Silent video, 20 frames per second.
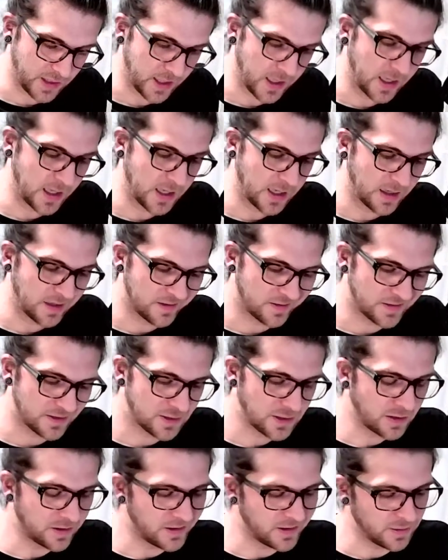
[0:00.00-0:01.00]
And the
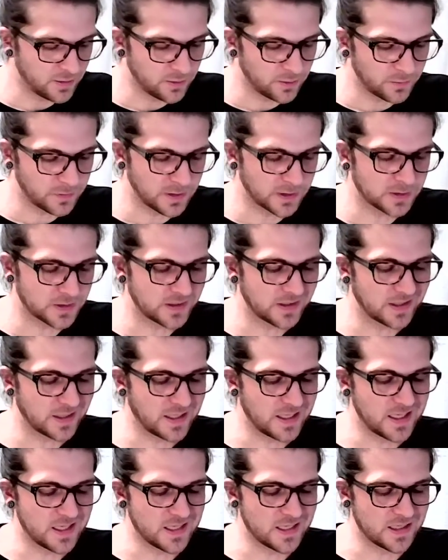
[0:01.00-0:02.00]
chariot in the reverse
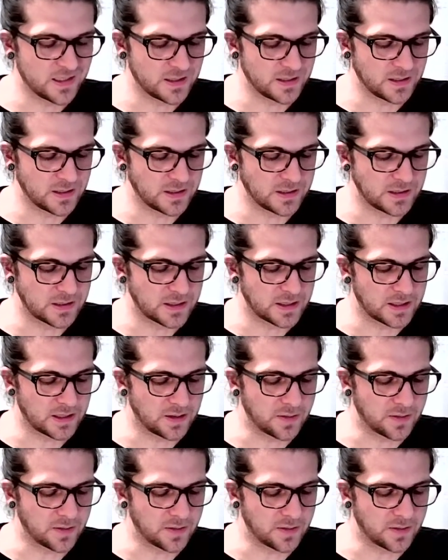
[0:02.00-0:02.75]
is